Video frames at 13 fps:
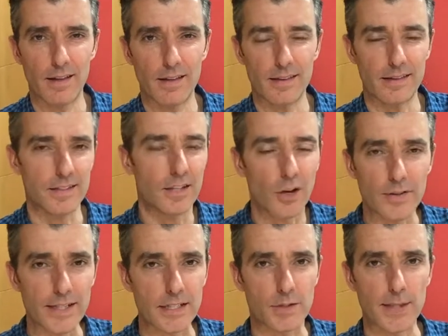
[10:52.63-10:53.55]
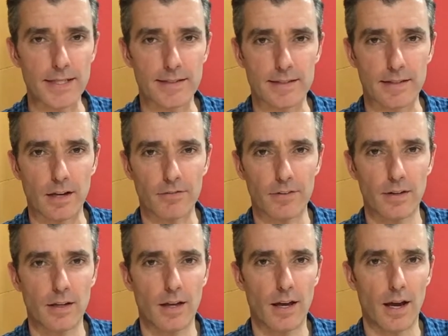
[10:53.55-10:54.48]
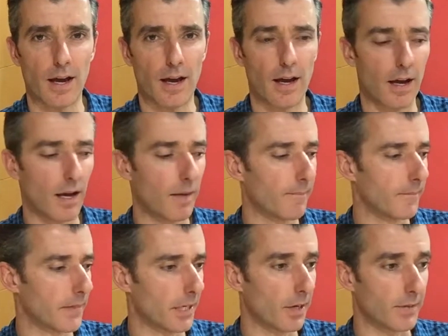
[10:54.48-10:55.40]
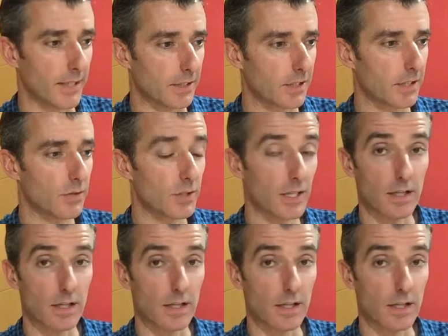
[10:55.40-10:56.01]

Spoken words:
You don't need to eat the stuff. You don't need to use it.